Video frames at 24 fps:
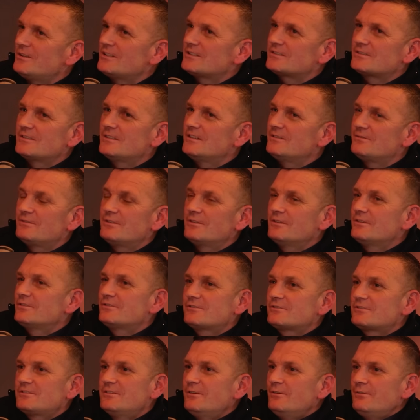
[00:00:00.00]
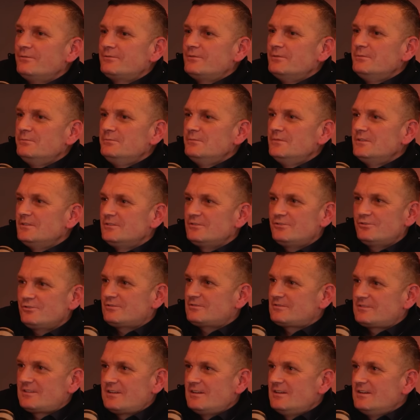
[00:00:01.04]
whatsoever. I just loved them. I
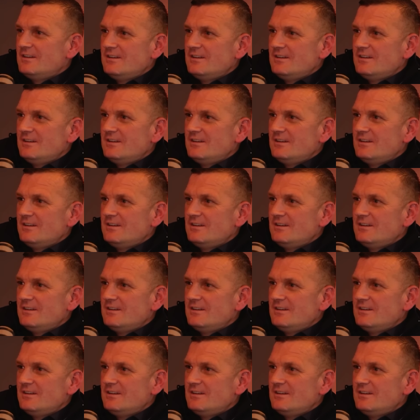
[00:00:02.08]
just